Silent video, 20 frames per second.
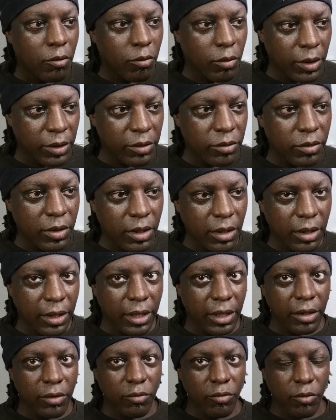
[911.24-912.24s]
when you get
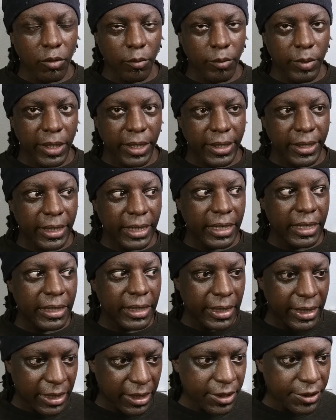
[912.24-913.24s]
a robot
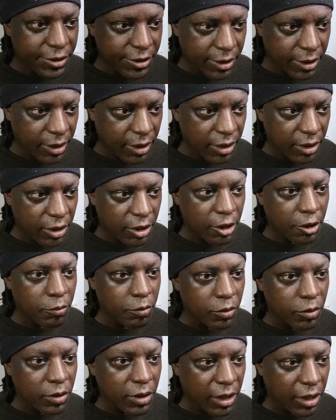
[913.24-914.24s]
in Asia, you
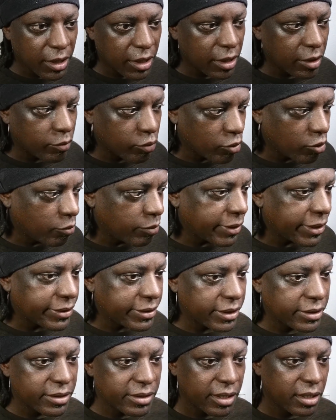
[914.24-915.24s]
will get a
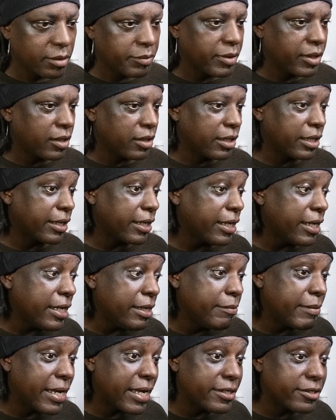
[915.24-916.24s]
robot that's going to be like,
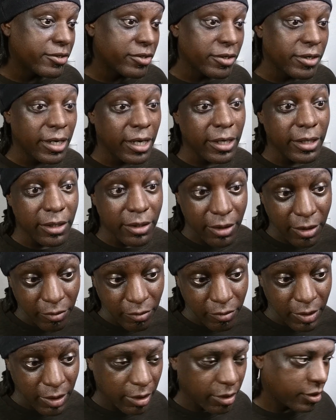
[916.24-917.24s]
hey, master, how you
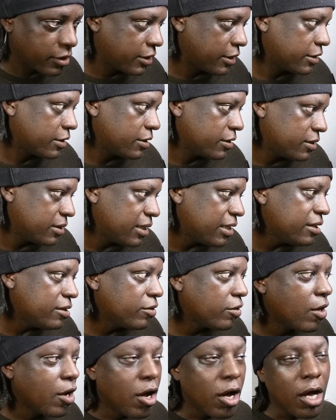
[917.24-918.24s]
doing? Oh, good to see
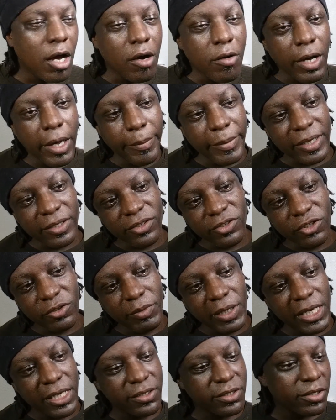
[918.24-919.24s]
you. Oh, I missed you,
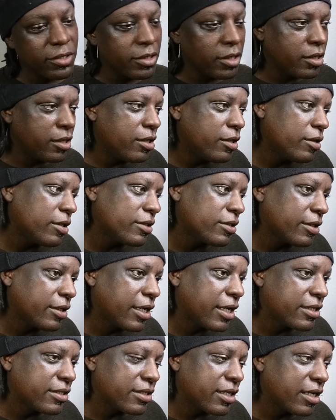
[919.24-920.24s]
master. Oh, it's a
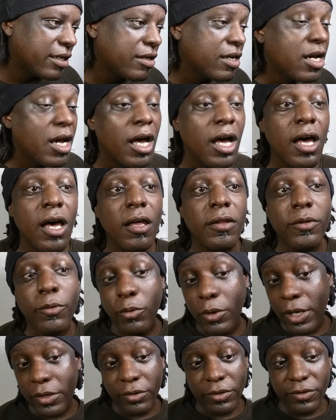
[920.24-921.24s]
nice day. Oh, the
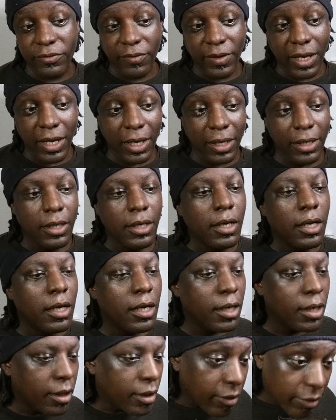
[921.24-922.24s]
weather's fine.
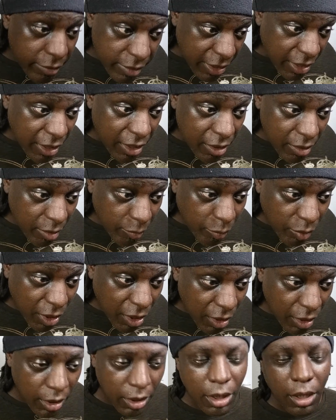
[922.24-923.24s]
Take an
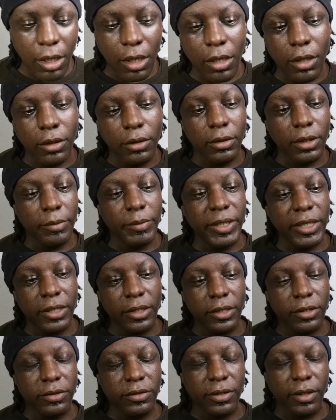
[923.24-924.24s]
umbrella. Oh, let me
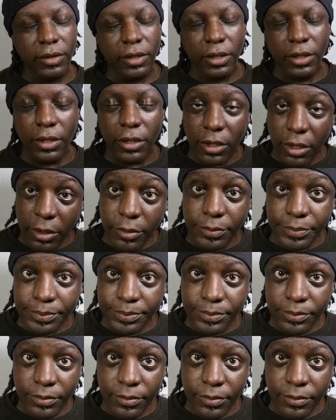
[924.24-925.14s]
cook you something. You know,